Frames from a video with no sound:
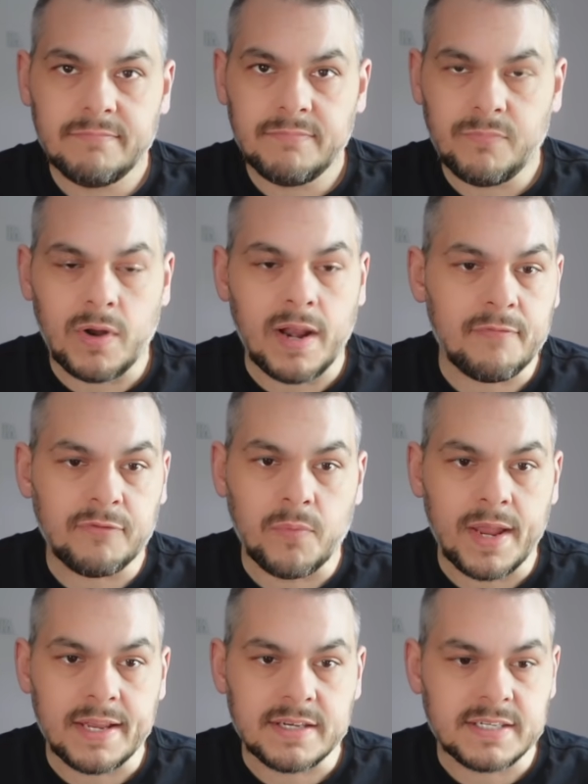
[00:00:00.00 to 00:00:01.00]
We'll have to
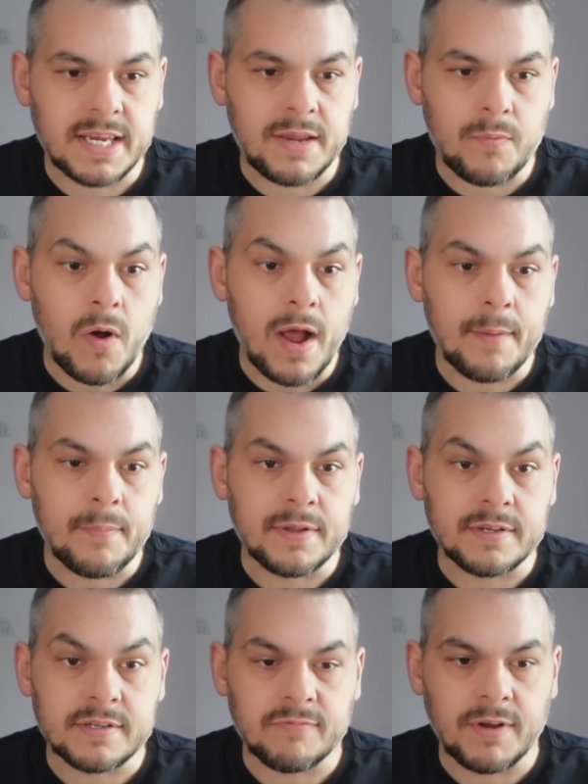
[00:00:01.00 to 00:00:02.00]
wait and see what
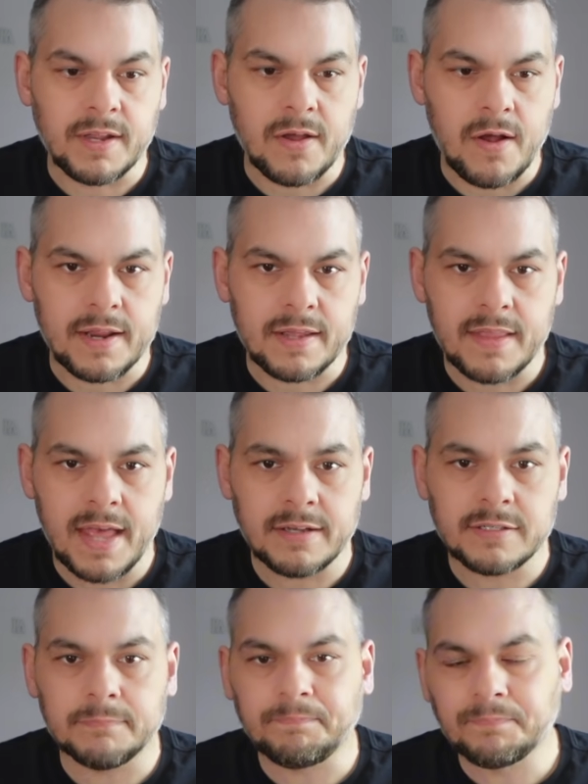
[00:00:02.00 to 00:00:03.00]
happens regarding that.